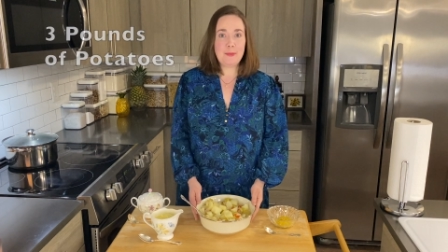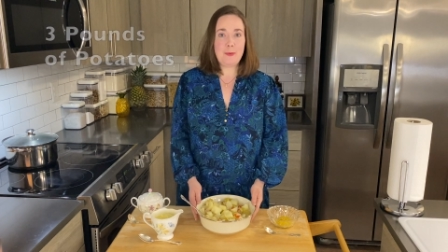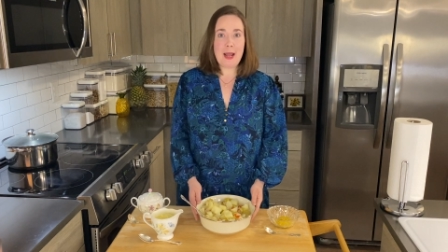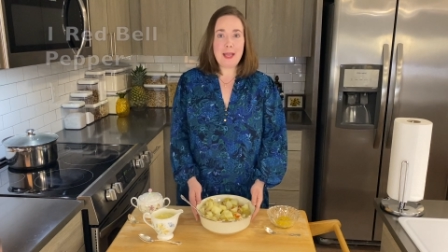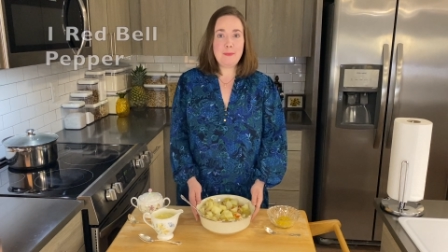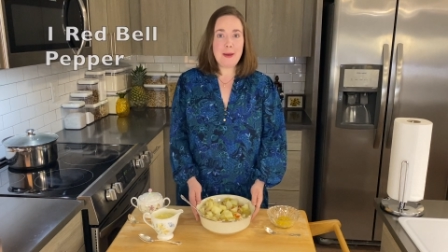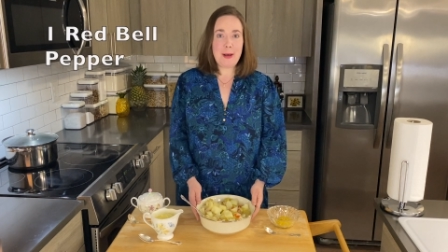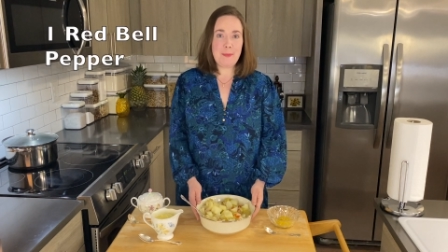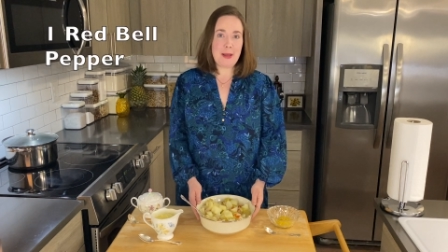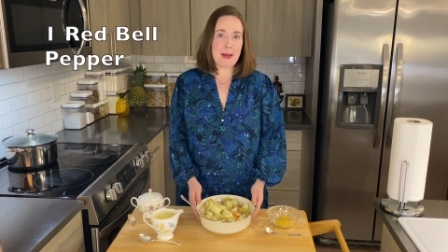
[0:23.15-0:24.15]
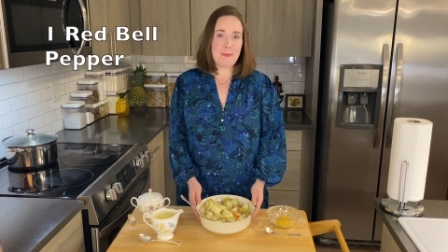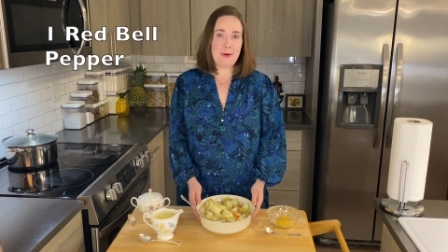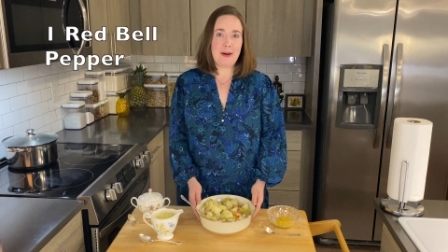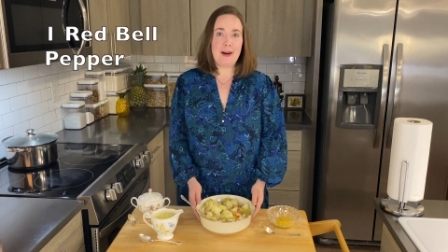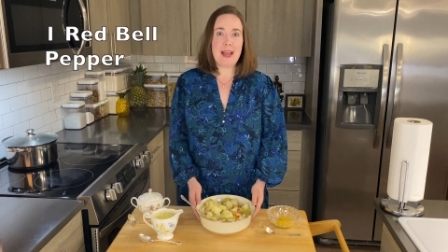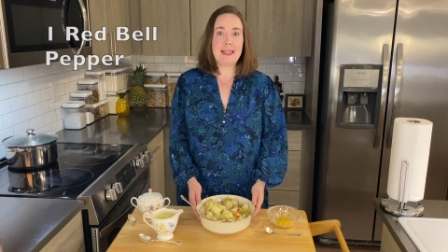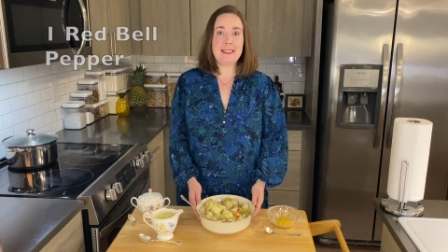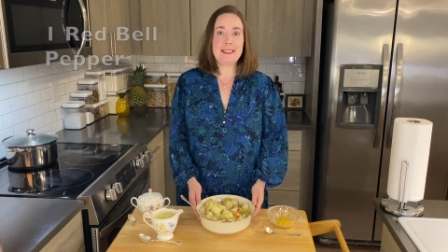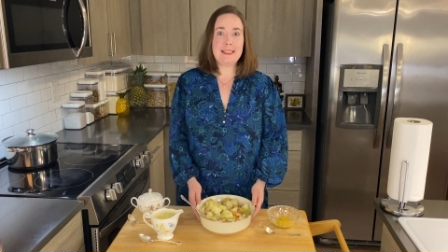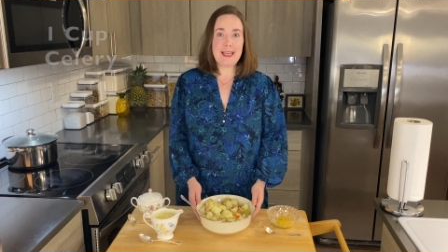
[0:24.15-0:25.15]
red bell pepper,
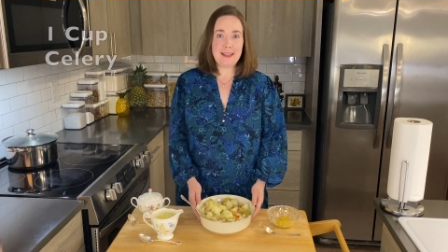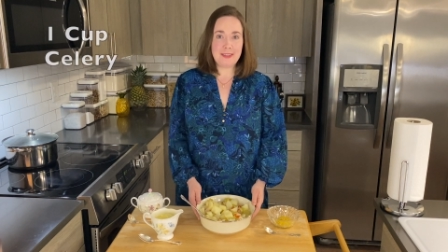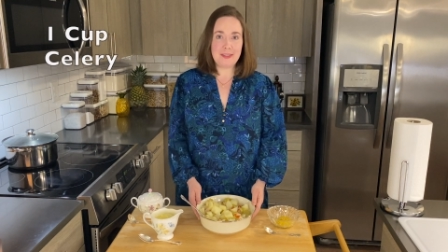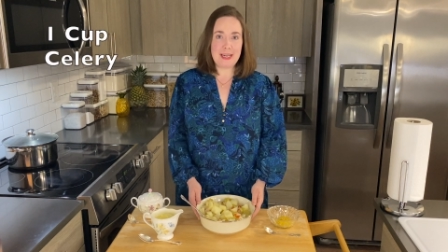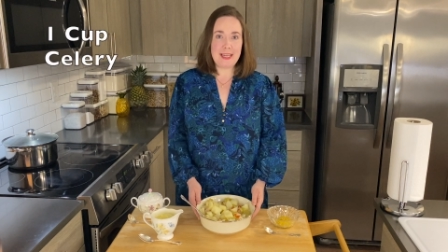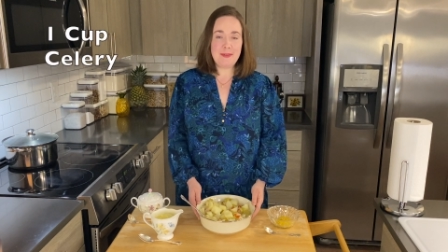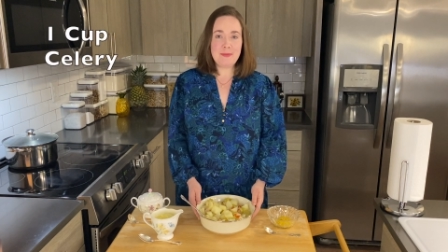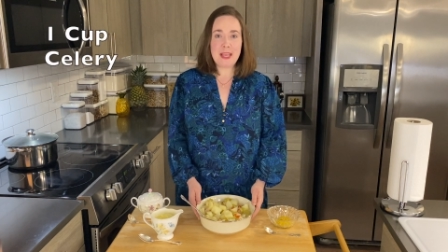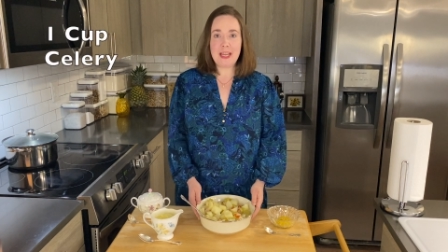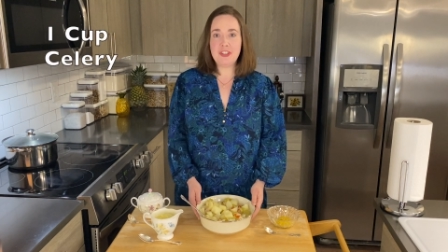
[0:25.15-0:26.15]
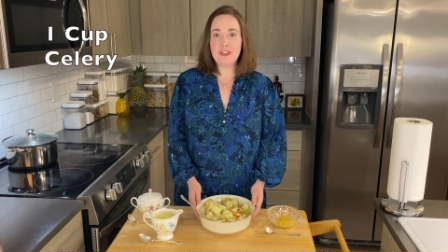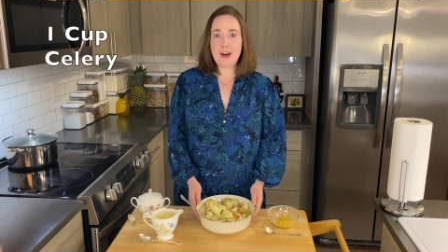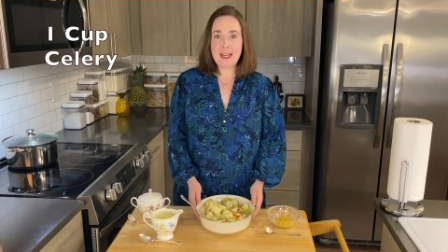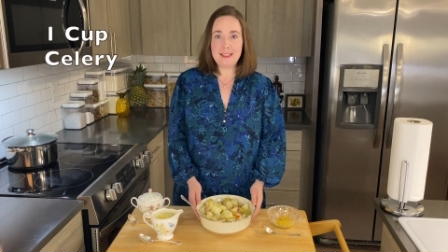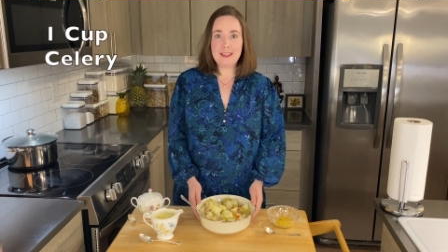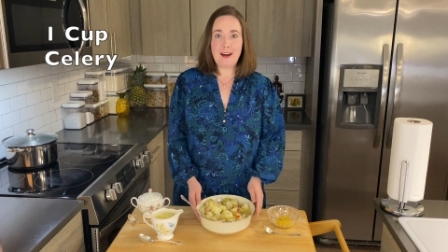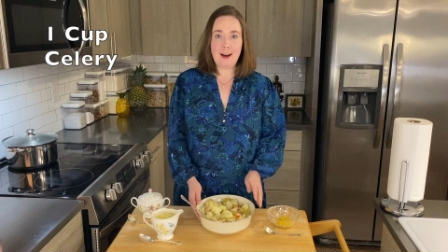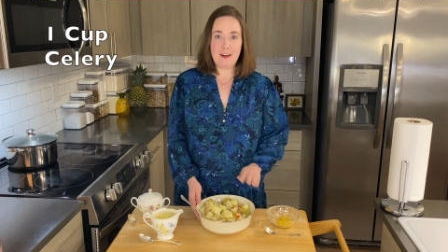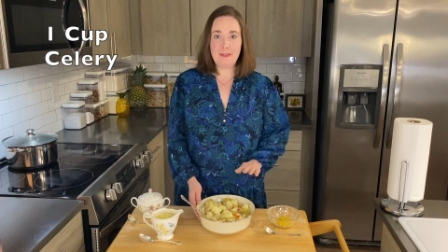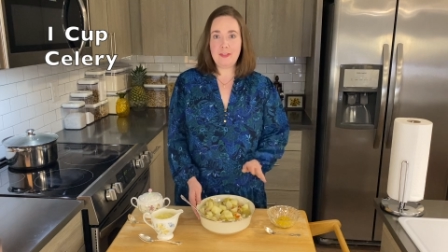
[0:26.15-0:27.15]
and celery and drained
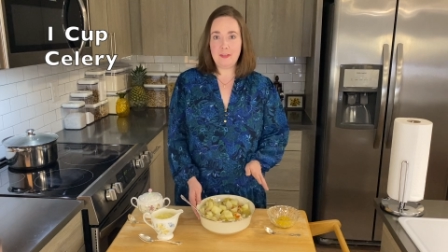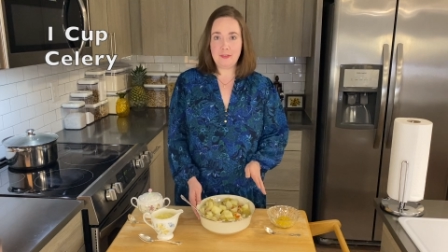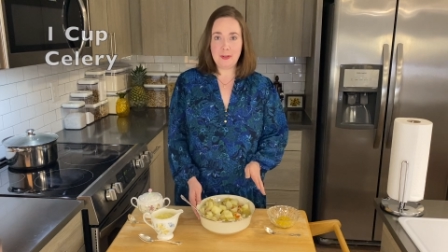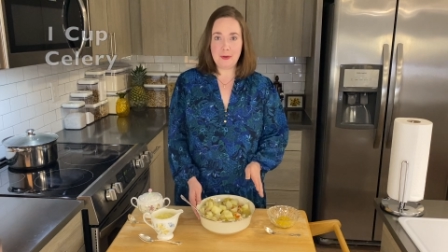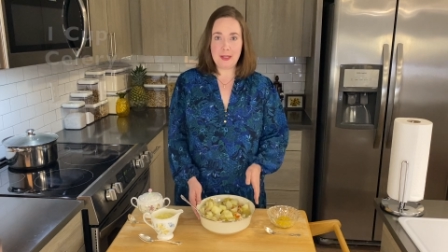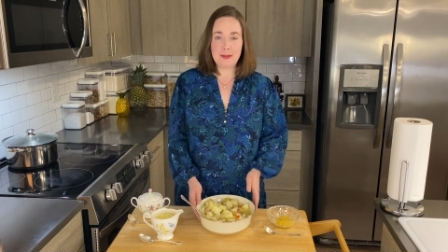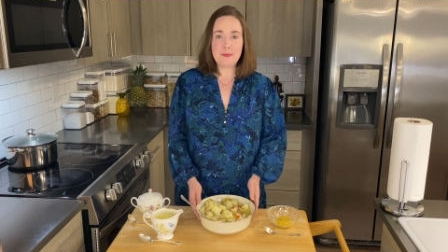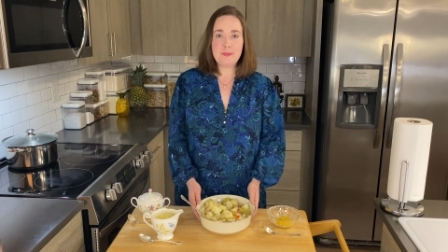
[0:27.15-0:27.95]
off the fluid.